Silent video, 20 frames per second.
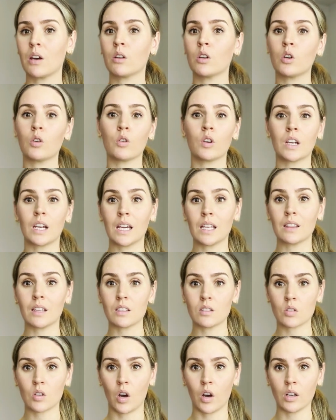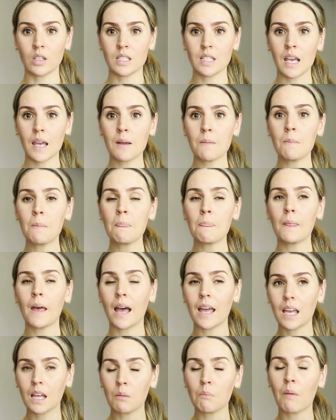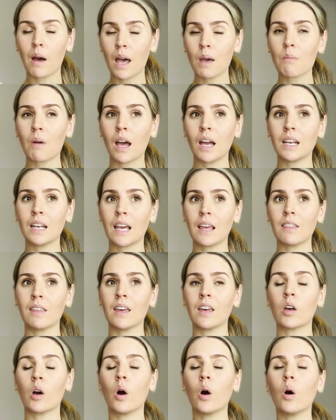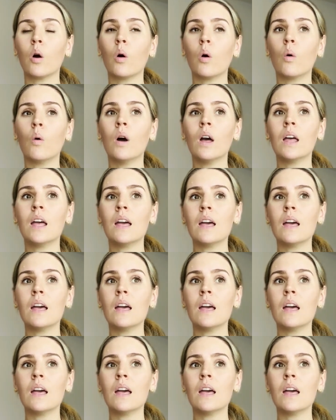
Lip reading: and create this content. In my mind, I think, oh,